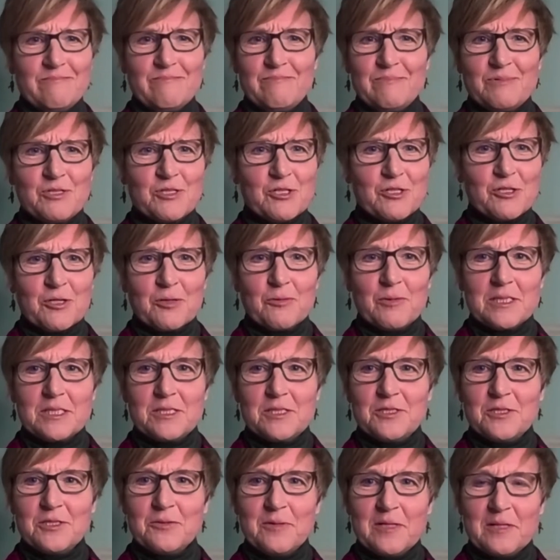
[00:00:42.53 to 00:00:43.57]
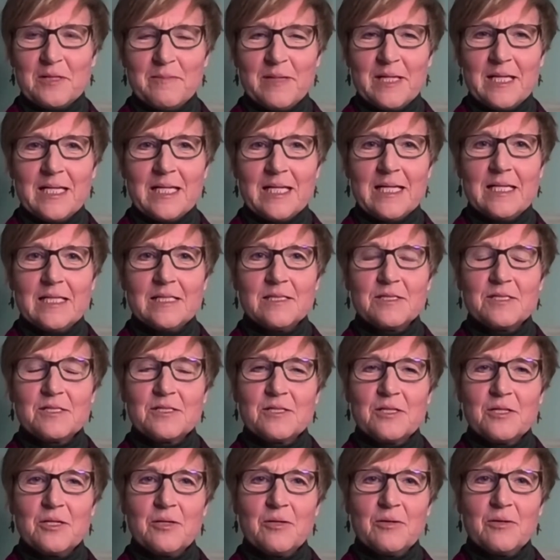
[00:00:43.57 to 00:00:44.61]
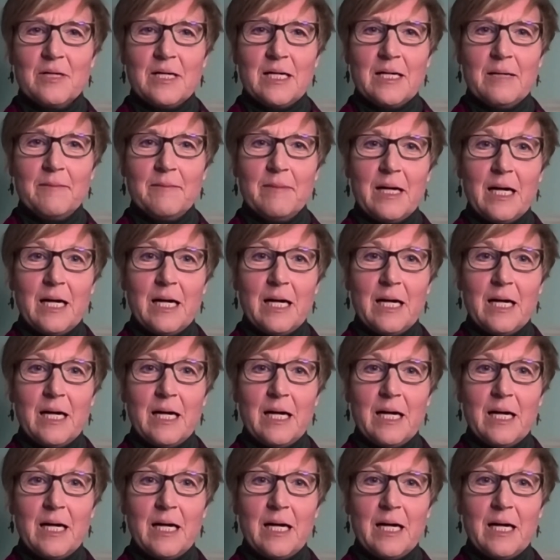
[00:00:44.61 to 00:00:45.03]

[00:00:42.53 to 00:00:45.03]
sure what to do with me, and so um,